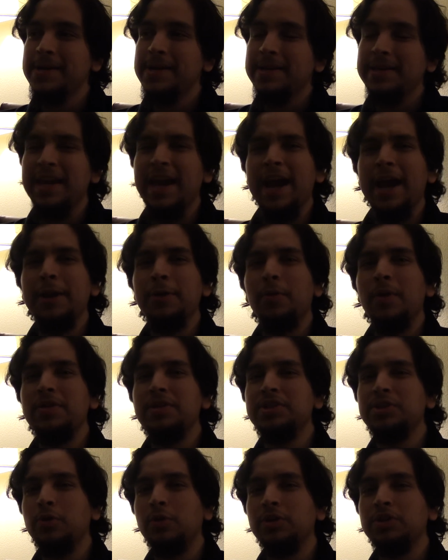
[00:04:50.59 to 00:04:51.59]
yeah, anyway,
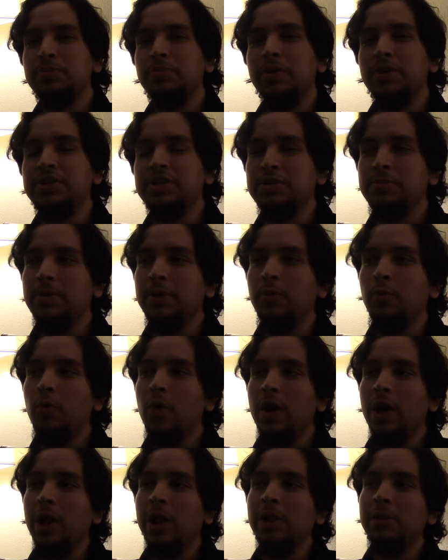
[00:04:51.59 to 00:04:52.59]
this whole experience has been
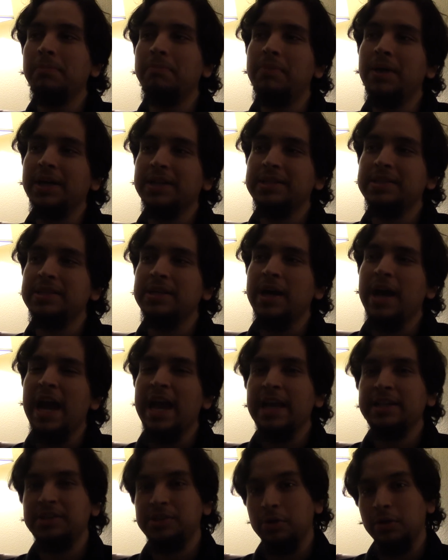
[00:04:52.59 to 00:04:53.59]
well, but
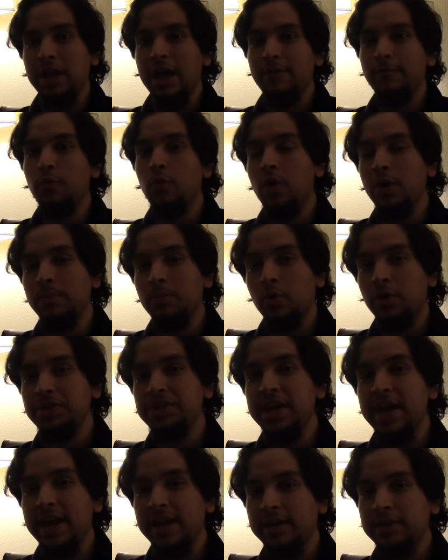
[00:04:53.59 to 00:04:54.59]
I still have one more
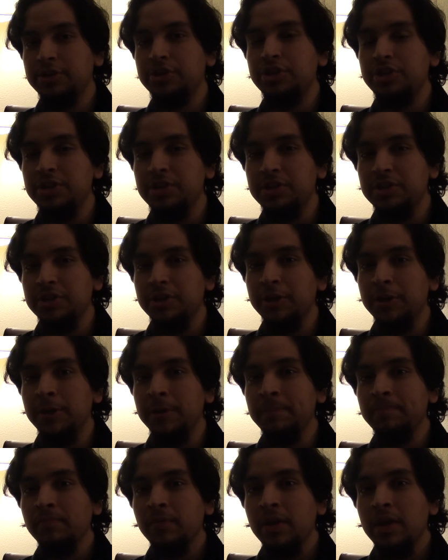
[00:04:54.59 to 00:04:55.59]
day at
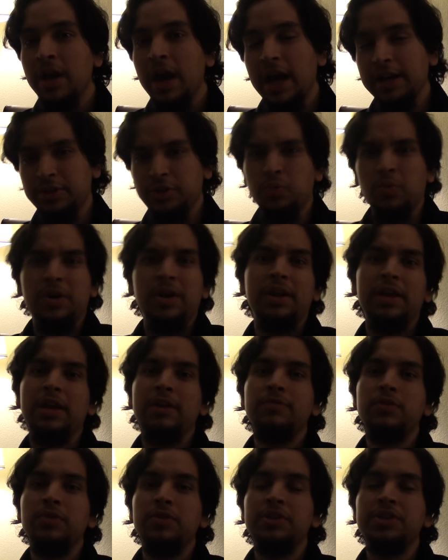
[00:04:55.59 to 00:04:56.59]
SGC. I just wanted to
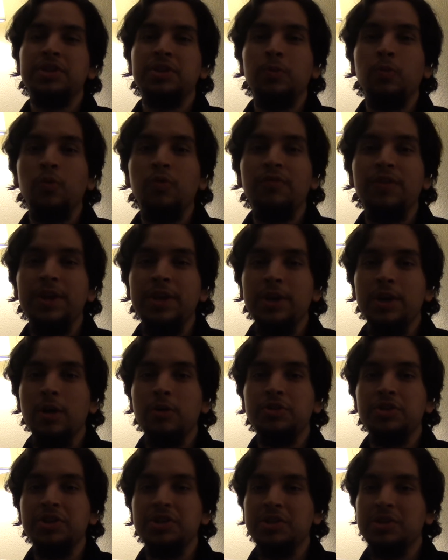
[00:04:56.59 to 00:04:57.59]
give you this
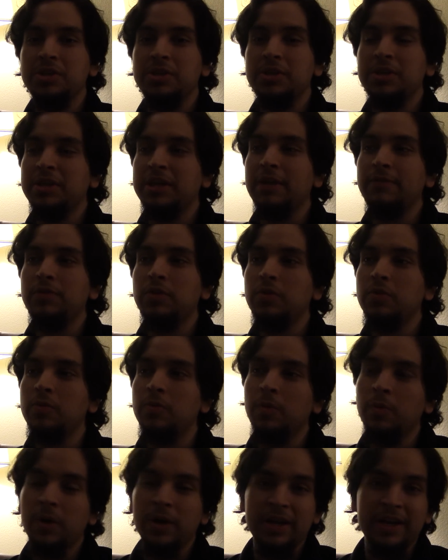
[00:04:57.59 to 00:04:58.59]
video just to give
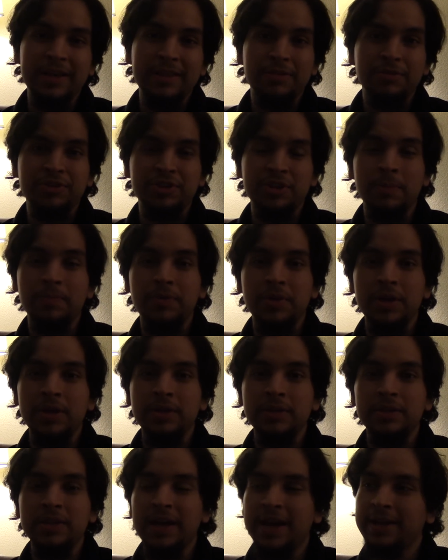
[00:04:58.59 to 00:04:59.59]
you
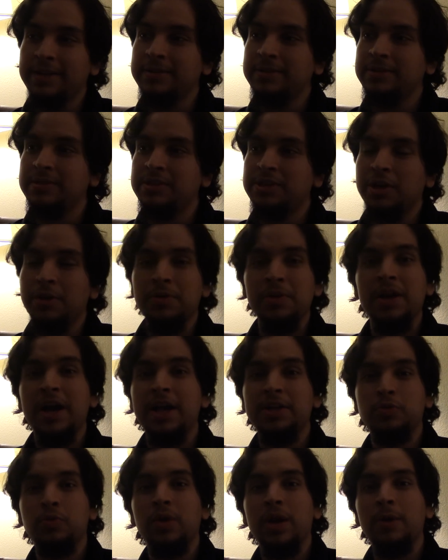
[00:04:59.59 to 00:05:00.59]
something that tell you
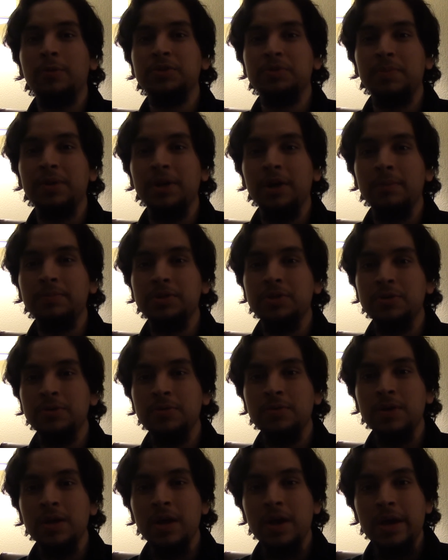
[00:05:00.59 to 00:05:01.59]
guys what I was been up
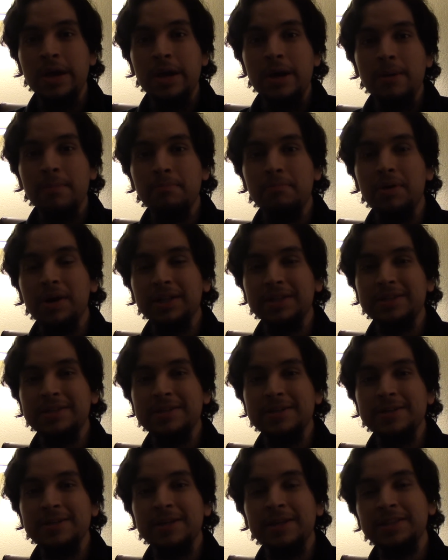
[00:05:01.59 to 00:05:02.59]
to.
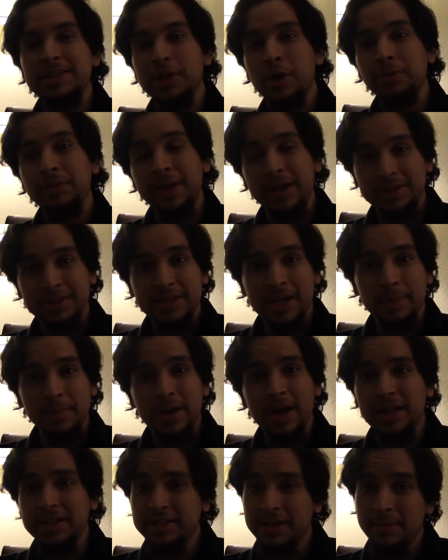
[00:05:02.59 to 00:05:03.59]
But until next time,
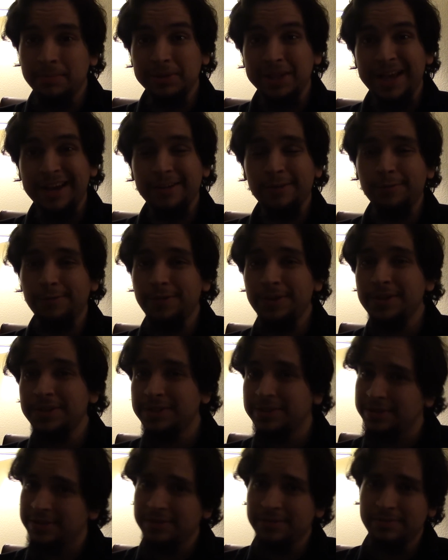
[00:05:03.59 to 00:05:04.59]
guys, I'm
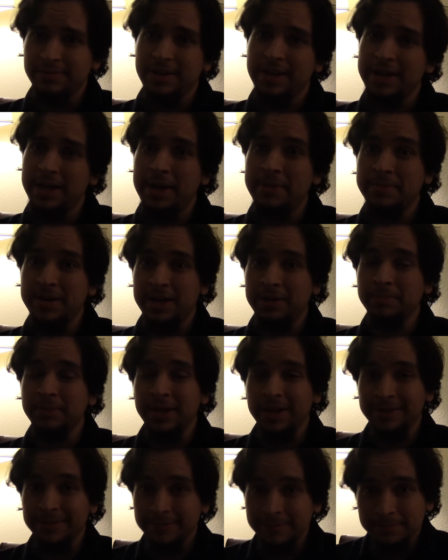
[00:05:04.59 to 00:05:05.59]
Blackenfist, and I'm out,
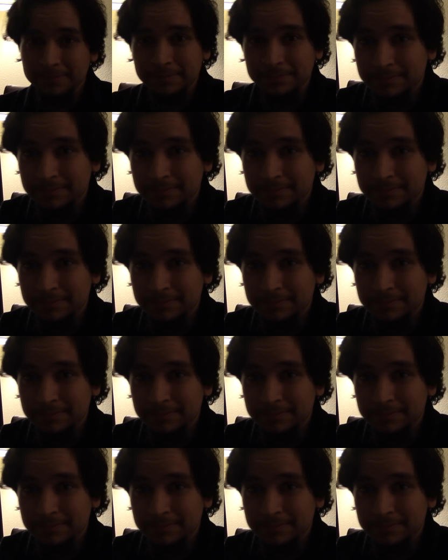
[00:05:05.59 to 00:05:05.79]
man.